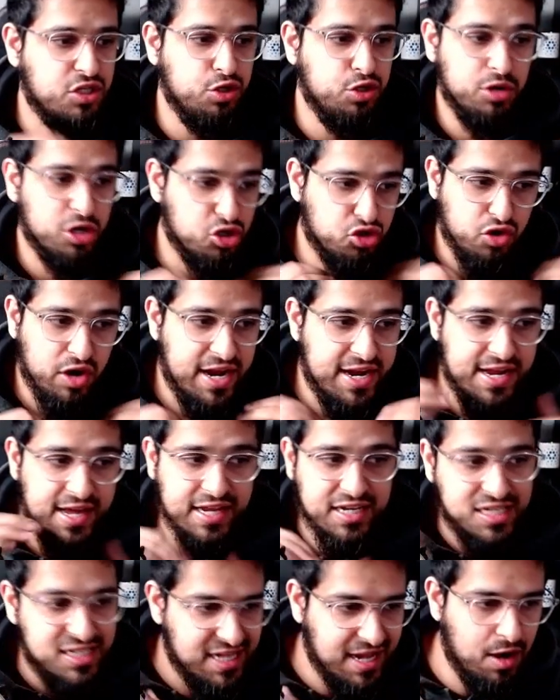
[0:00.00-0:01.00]
and you want to trade it
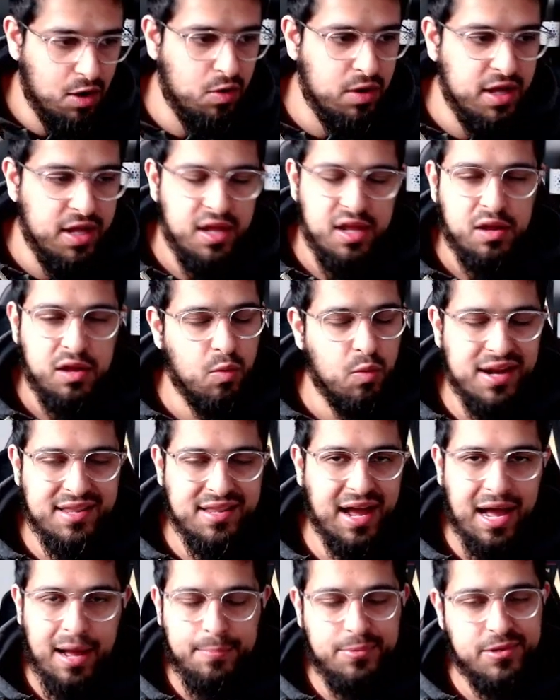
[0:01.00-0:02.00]
and sell when
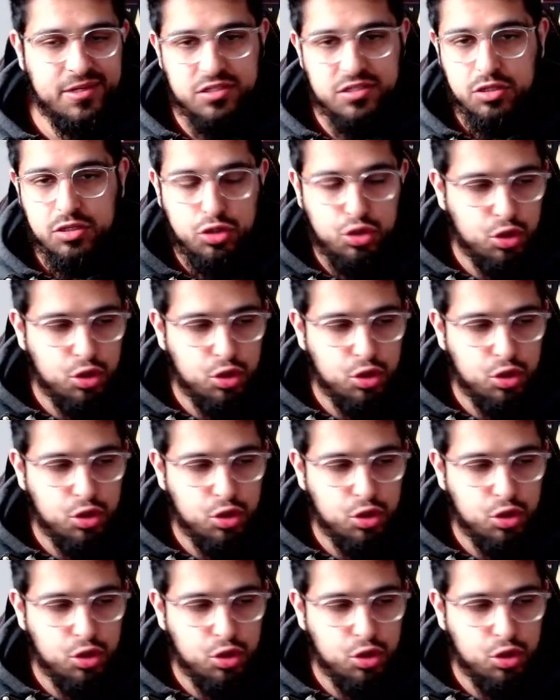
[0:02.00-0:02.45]
that happens, you